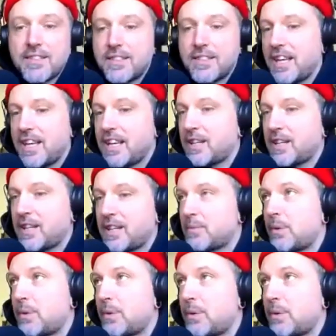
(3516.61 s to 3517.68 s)
pause and
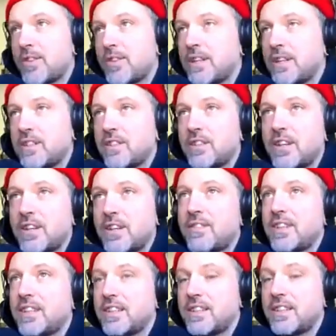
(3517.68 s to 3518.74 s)
take a breath when
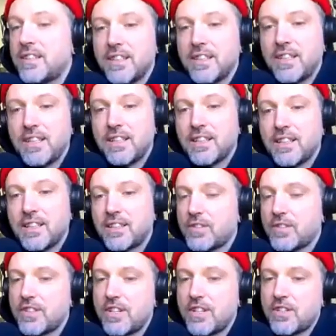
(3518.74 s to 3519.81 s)
you're having a
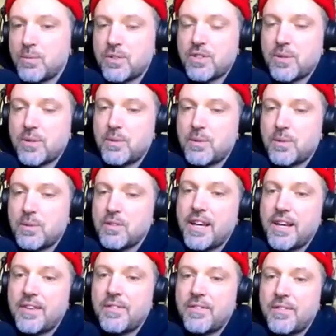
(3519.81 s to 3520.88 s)
heated conversation with
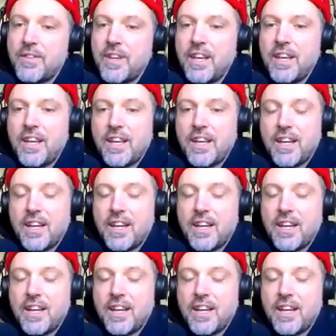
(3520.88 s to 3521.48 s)
someone you love.